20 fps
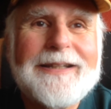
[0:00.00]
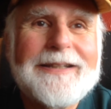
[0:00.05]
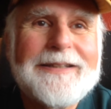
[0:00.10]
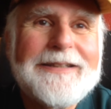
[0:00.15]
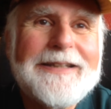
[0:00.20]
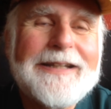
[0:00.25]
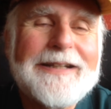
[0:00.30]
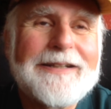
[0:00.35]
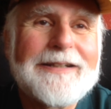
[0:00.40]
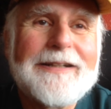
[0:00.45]

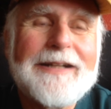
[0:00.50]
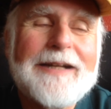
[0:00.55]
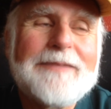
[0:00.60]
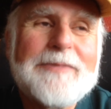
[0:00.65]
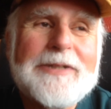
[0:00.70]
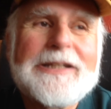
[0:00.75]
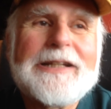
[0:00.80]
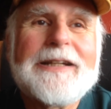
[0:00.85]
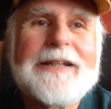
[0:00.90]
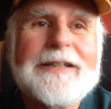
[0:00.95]
Yeah, I
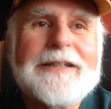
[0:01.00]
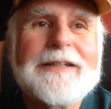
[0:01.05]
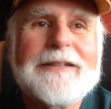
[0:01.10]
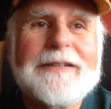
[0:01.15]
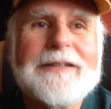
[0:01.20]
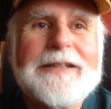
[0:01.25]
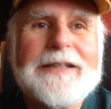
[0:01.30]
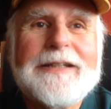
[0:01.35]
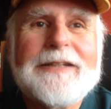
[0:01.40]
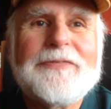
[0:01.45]
mean,
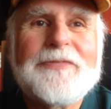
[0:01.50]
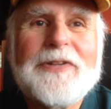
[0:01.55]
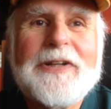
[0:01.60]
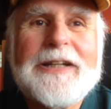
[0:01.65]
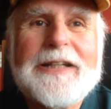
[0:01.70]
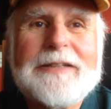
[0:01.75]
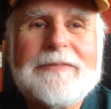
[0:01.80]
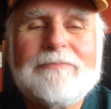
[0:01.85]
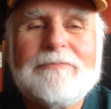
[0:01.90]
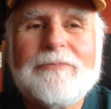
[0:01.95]
if
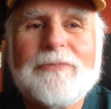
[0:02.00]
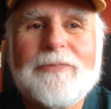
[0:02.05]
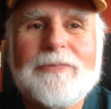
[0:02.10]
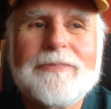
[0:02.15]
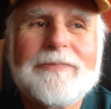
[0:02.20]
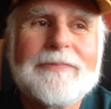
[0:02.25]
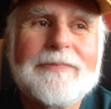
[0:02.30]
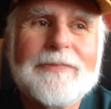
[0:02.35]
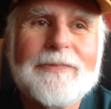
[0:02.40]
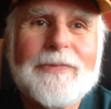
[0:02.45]
I
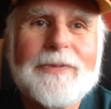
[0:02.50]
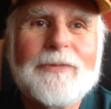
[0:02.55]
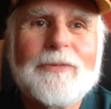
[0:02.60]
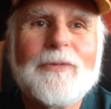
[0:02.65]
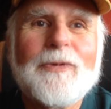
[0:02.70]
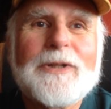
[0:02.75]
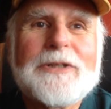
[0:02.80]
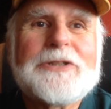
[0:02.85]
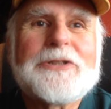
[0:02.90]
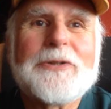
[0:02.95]

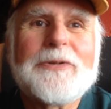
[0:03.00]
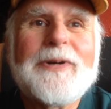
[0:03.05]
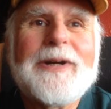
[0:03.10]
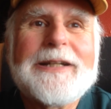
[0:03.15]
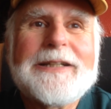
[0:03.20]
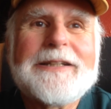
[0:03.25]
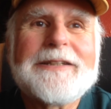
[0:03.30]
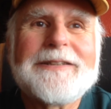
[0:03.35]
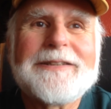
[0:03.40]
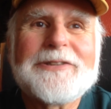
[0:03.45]
want to,
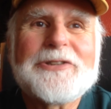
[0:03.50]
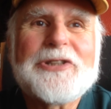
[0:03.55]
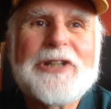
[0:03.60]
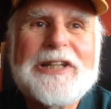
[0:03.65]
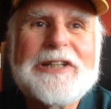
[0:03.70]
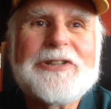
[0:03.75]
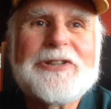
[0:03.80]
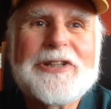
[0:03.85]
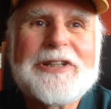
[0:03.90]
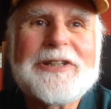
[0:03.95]
I can
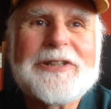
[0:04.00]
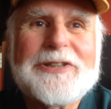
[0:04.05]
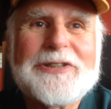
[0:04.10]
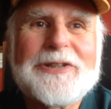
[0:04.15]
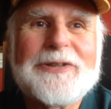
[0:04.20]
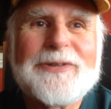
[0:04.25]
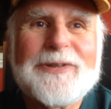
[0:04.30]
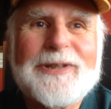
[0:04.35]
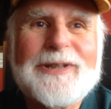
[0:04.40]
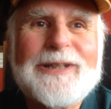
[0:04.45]
change it
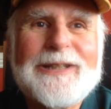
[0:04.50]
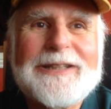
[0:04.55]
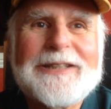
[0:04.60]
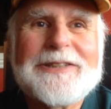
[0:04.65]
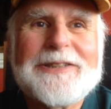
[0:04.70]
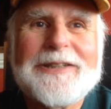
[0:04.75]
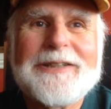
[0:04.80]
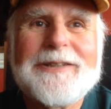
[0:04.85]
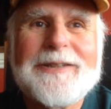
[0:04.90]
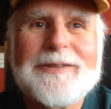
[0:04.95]
so that it's